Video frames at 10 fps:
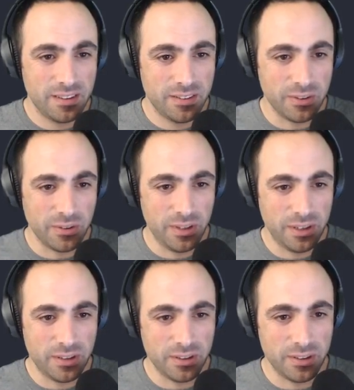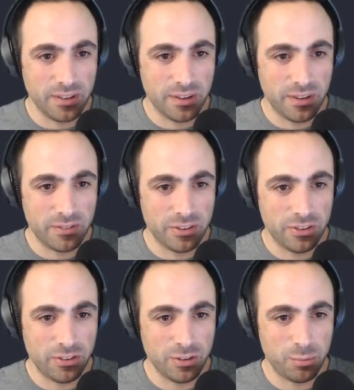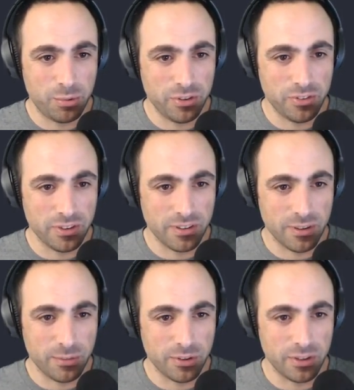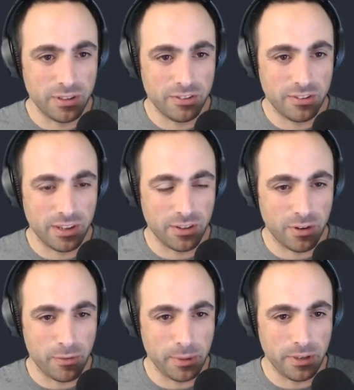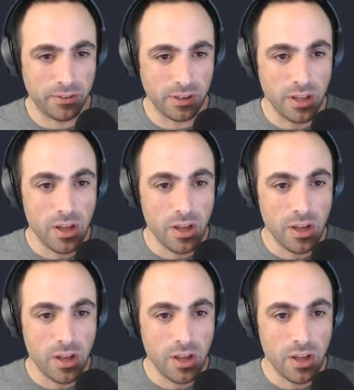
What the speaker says: so here in the conversation prefix. I'm sorry, it's just like driving me insane.